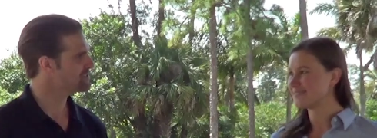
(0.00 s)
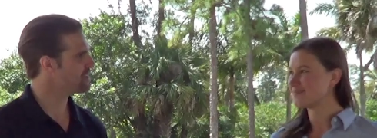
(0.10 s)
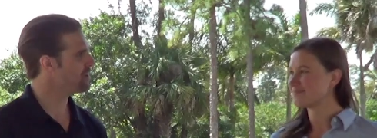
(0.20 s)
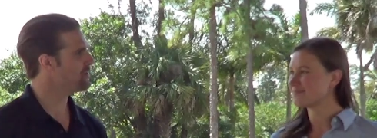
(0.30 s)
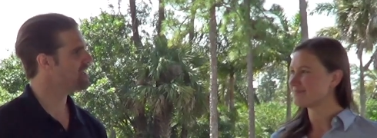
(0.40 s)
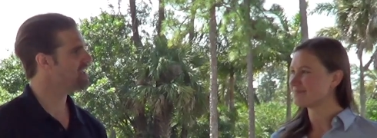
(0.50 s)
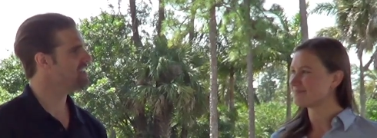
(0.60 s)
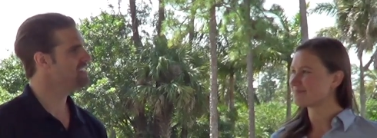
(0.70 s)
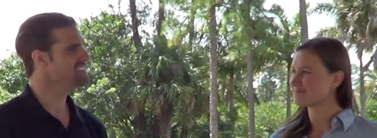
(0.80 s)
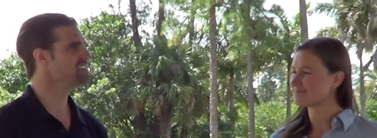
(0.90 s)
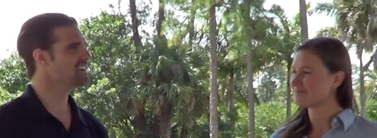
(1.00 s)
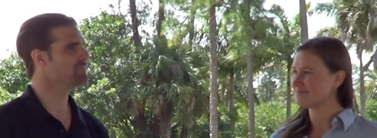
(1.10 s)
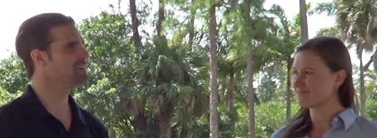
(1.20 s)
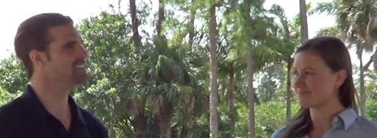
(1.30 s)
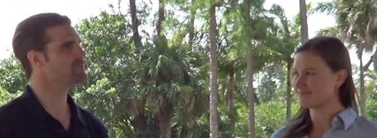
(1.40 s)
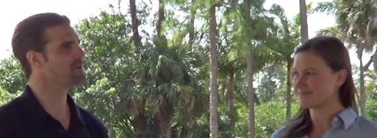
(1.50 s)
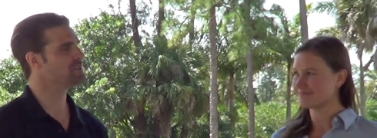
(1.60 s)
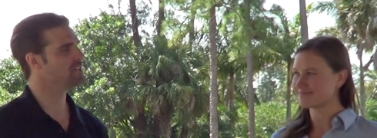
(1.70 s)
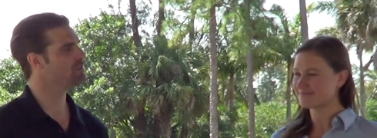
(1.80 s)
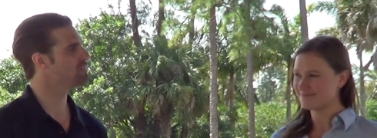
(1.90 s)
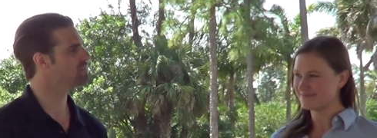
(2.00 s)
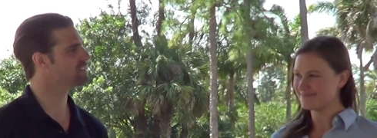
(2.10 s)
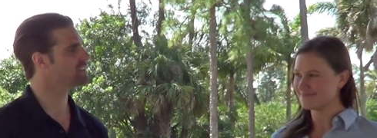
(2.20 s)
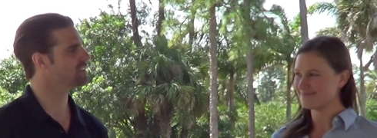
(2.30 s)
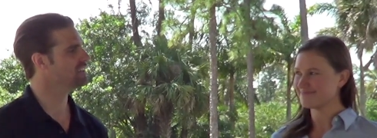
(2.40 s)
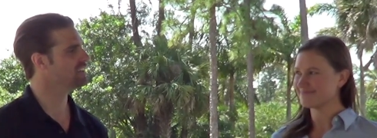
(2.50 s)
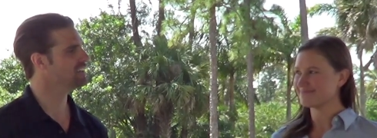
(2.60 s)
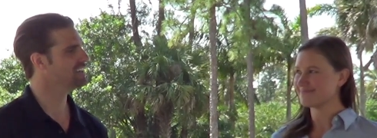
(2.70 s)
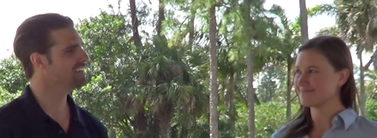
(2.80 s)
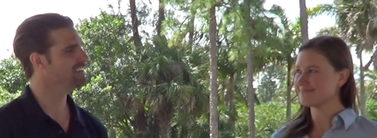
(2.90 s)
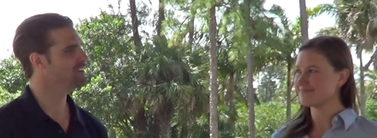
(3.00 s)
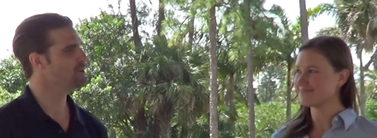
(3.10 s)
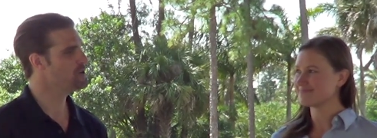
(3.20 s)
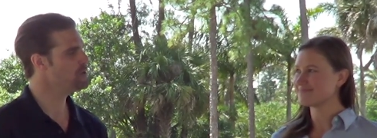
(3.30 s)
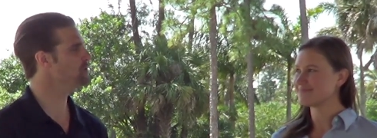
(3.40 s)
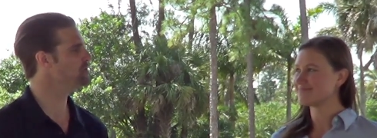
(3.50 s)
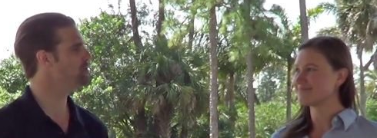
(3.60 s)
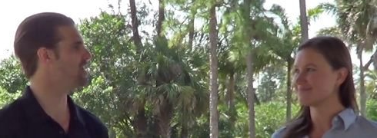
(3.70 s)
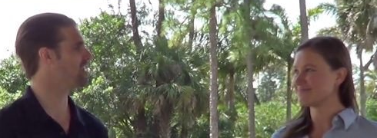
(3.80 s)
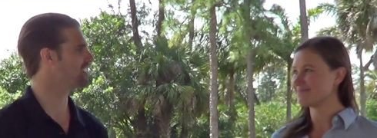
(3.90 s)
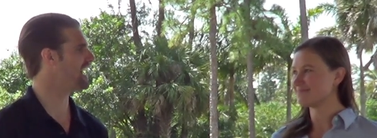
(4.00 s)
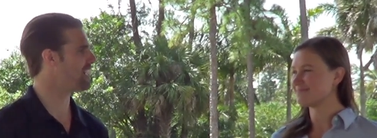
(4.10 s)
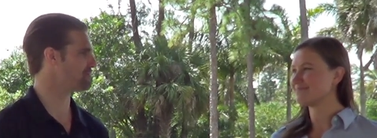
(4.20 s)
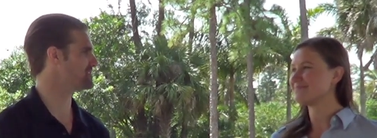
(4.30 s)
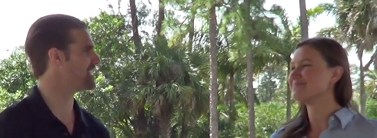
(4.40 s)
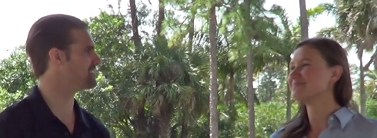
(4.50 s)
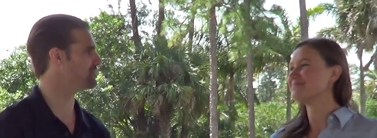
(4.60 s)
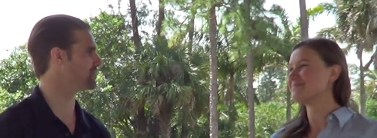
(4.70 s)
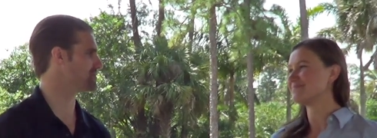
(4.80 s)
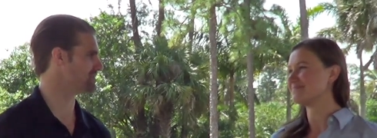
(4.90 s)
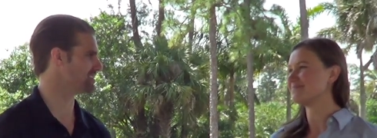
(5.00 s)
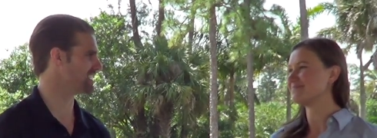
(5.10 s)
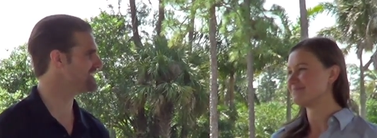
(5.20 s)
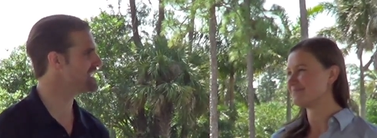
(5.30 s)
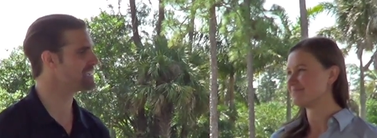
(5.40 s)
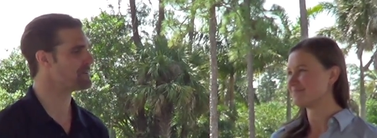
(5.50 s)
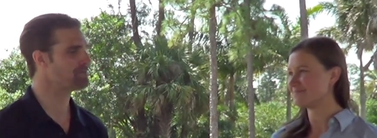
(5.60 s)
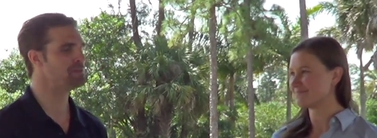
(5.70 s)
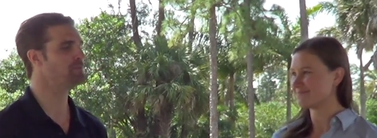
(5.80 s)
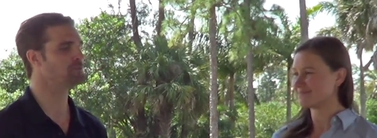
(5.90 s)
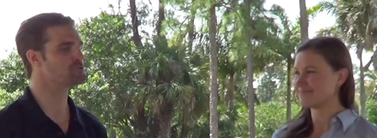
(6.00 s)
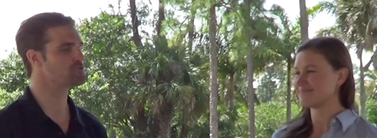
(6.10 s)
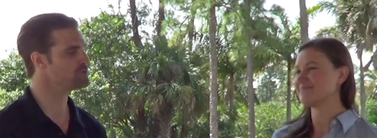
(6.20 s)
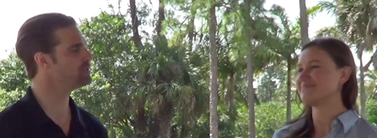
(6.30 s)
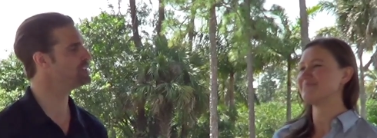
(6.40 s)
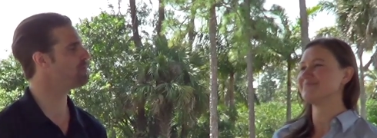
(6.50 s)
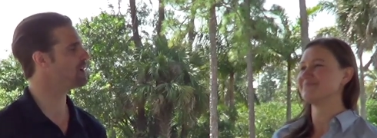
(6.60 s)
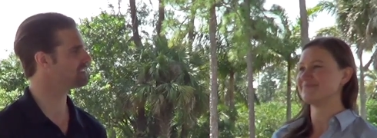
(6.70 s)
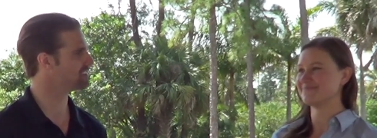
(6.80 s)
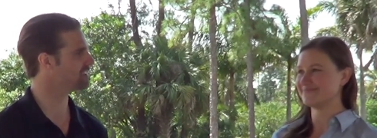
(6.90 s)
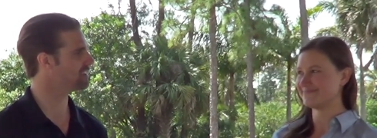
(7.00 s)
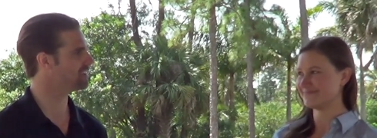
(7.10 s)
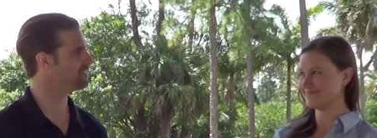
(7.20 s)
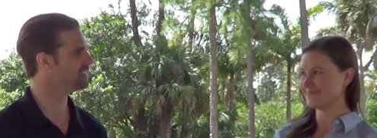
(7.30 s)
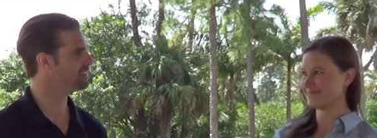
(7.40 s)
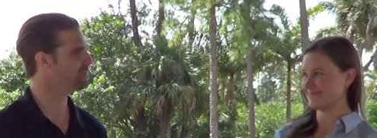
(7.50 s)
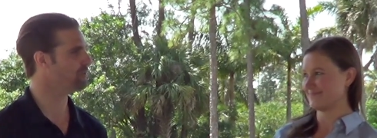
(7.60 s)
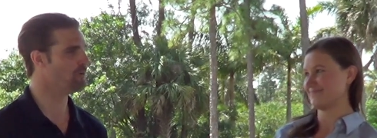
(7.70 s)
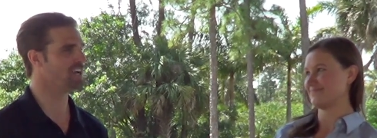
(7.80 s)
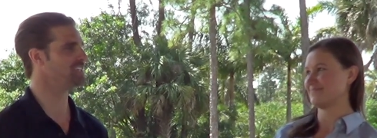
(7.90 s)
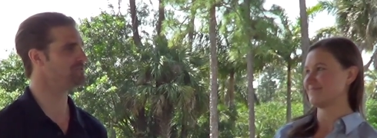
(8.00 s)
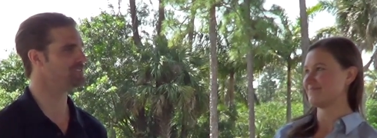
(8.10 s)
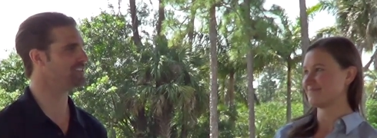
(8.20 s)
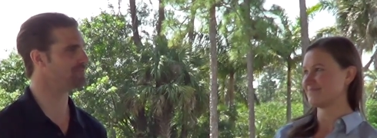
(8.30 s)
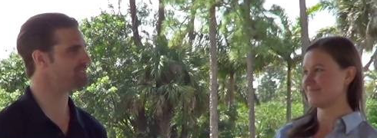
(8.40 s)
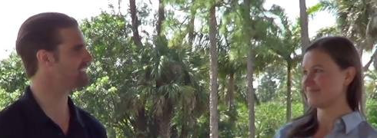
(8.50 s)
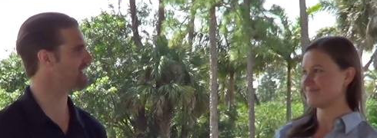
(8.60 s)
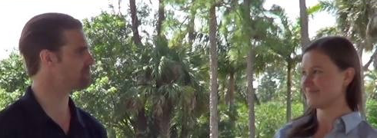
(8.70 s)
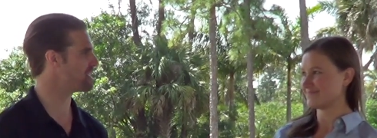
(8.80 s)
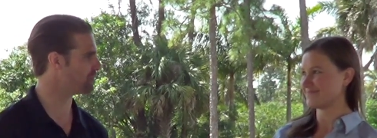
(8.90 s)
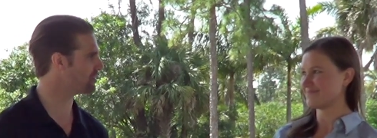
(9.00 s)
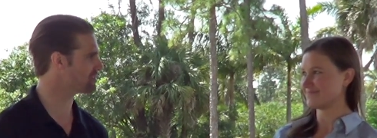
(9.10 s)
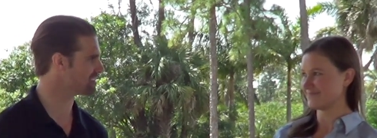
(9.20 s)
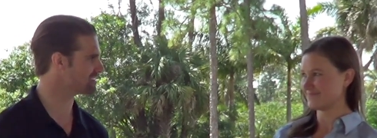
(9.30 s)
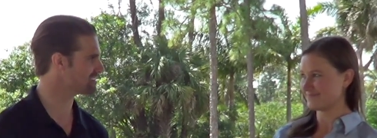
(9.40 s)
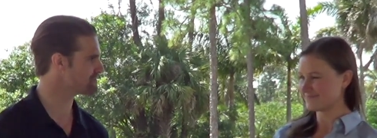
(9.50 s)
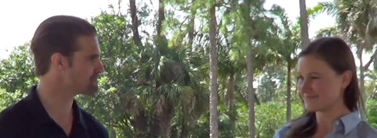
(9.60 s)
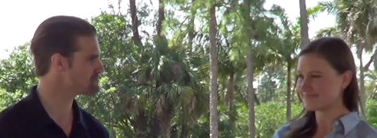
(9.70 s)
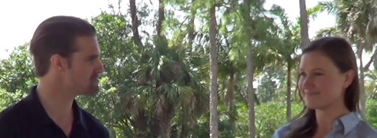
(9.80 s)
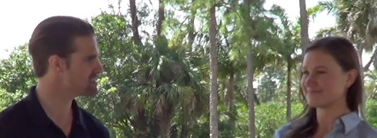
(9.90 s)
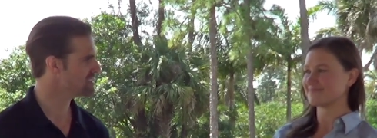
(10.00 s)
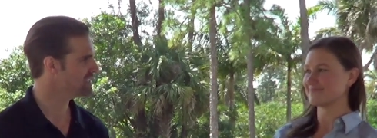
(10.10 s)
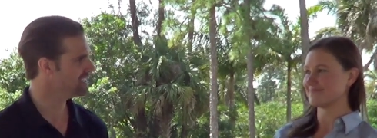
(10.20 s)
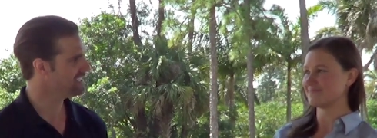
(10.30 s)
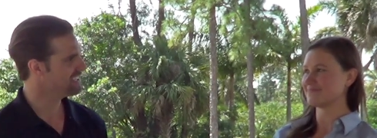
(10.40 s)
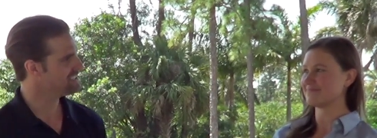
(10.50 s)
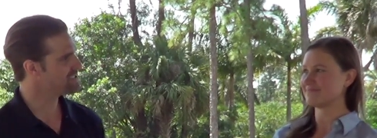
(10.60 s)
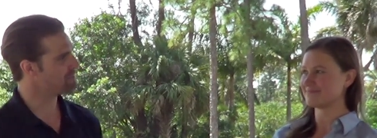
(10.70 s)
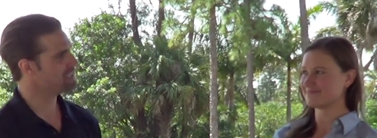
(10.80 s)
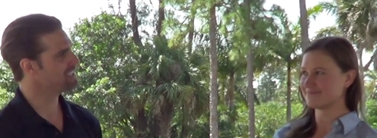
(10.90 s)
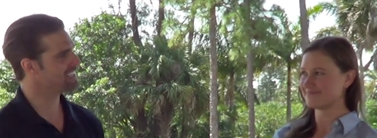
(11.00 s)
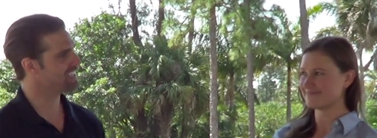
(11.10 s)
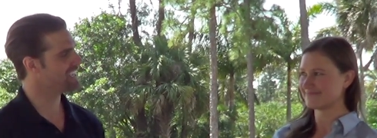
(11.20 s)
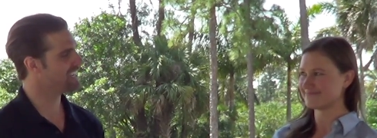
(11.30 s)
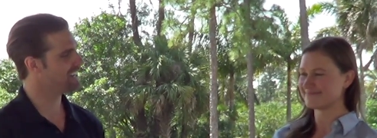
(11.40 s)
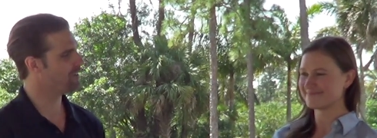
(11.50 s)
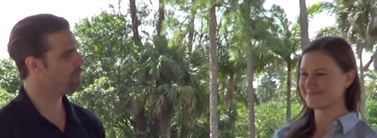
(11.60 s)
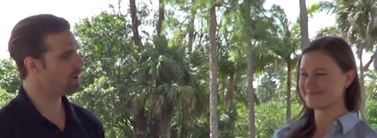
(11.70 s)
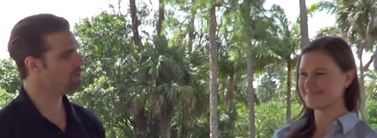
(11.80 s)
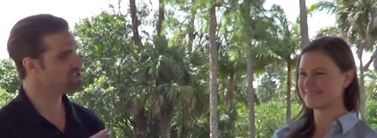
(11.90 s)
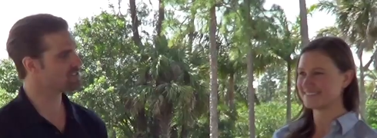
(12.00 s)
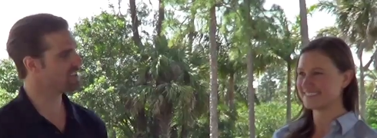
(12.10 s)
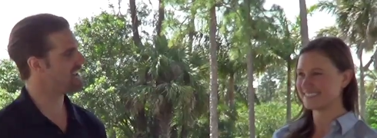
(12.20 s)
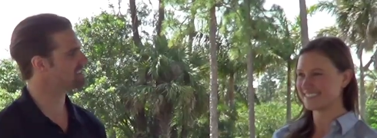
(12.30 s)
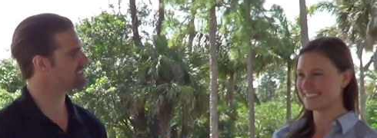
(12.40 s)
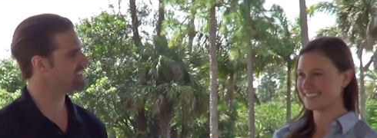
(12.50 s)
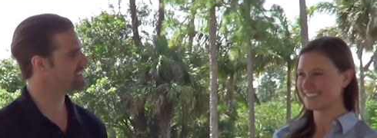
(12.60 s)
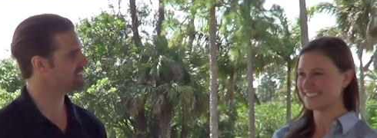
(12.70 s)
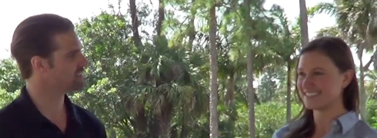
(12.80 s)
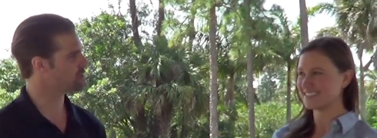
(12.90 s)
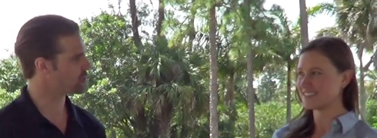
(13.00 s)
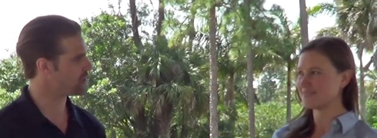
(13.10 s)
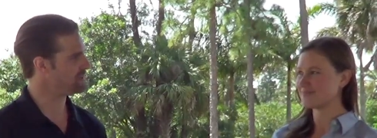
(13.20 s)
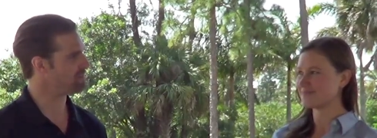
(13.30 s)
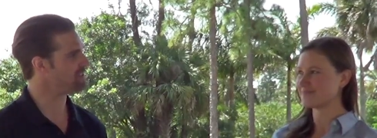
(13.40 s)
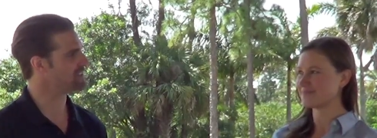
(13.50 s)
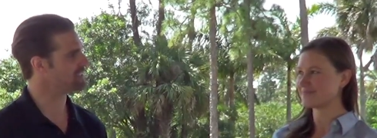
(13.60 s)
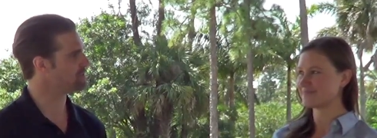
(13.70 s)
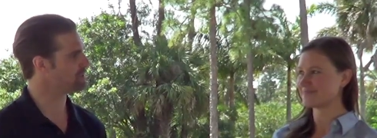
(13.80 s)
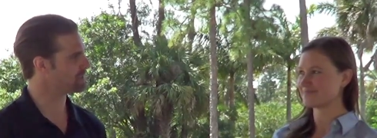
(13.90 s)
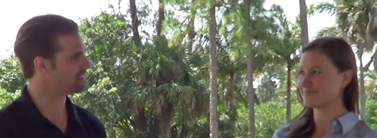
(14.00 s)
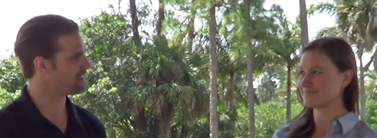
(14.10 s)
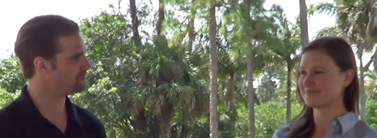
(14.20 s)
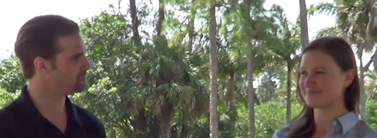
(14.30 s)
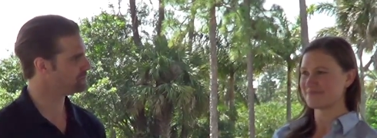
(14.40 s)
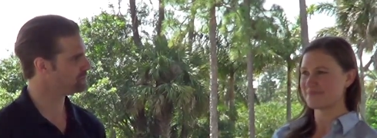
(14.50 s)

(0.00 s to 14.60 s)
Speaker 1: So, this segment is going to go over who you are outside of horses. I think people truly want to know what you do besides ride horses. Tell me, what was your last great meal that you can recall?